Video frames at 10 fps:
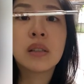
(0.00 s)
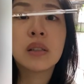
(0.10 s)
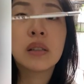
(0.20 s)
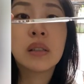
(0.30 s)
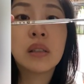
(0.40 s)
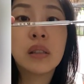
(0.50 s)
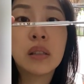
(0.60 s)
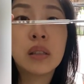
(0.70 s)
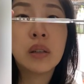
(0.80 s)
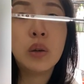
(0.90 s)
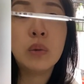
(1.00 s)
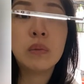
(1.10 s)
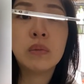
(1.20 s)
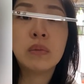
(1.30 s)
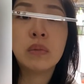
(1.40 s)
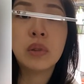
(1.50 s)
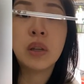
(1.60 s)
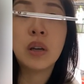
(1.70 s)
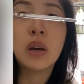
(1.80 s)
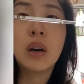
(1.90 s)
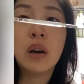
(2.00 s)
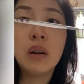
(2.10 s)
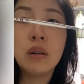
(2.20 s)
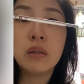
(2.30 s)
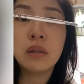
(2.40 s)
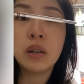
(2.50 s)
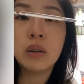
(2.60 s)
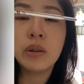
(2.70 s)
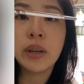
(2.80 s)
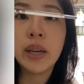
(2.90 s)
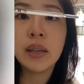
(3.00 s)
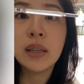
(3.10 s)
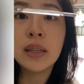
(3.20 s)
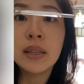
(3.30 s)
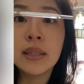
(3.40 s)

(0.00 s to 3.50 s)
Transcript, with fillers: Uh, oh, oh, oh, okay.